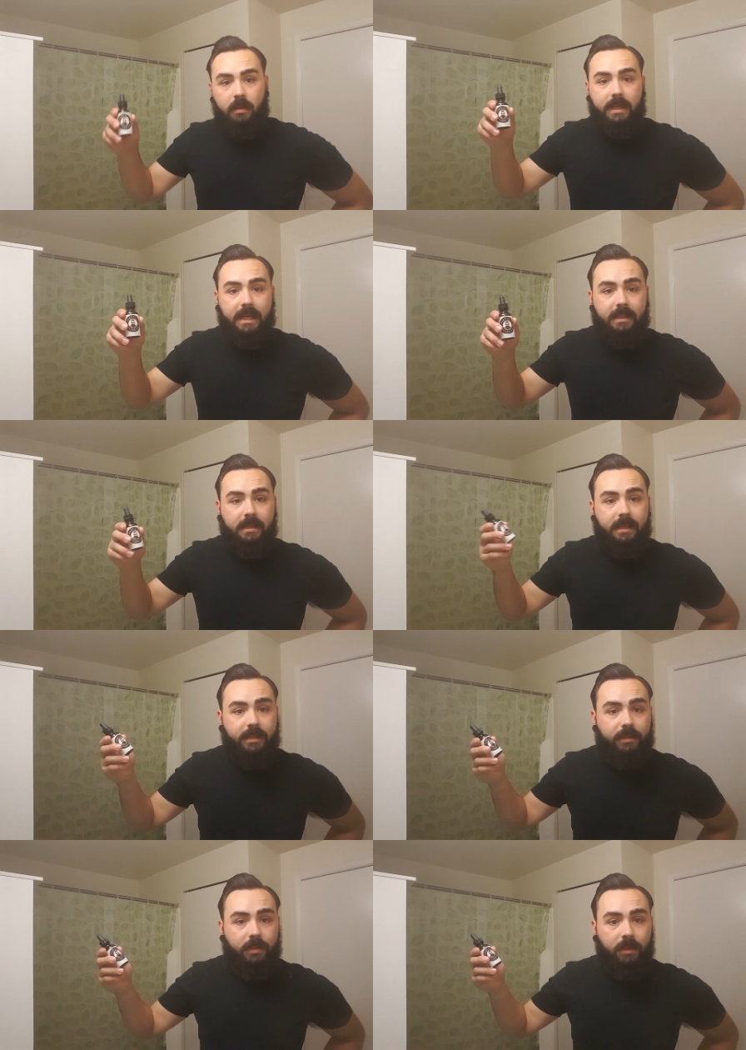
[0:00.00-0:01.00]
Get the
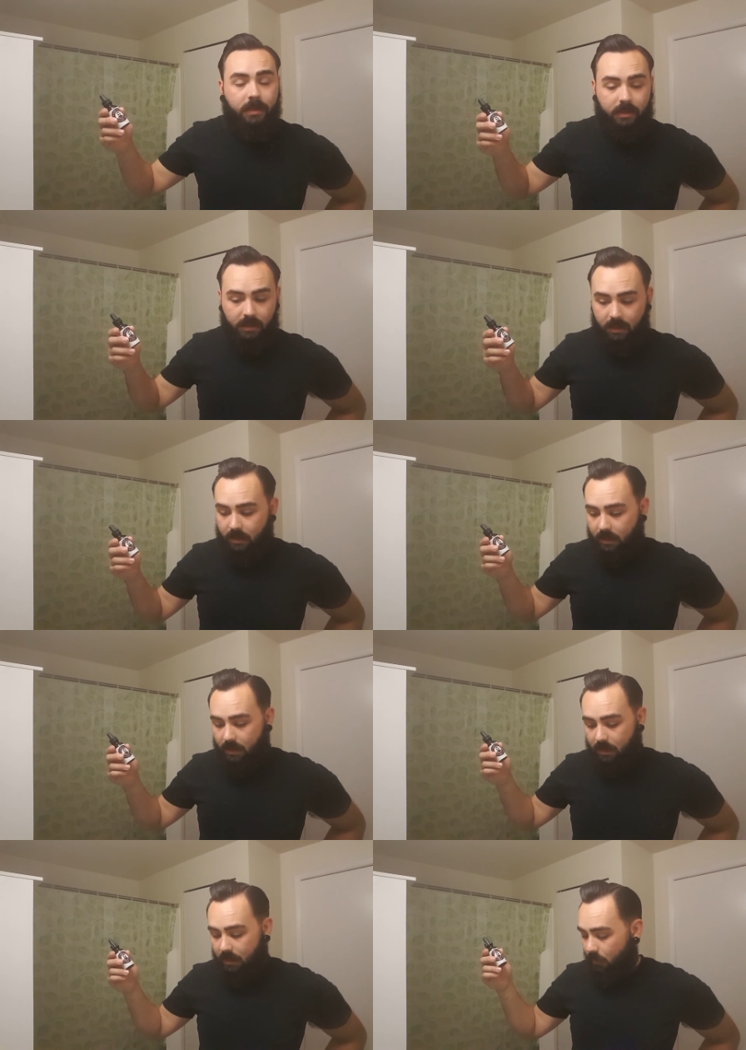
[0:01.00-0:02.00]
t-shirt.
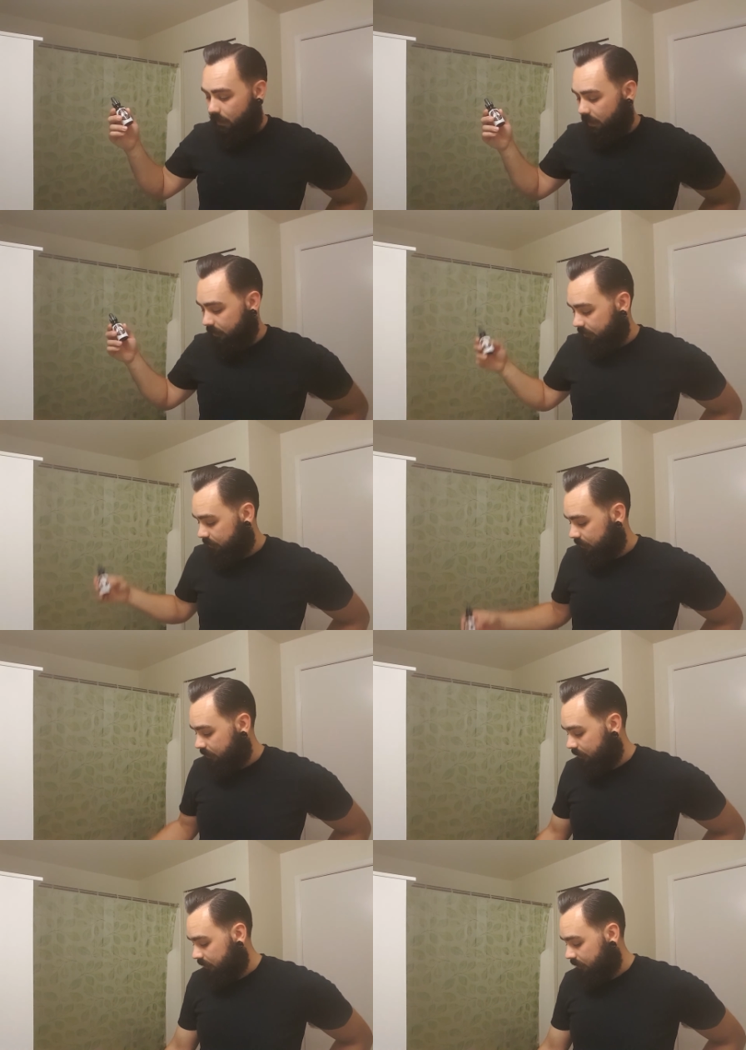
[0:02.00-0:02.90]
What else?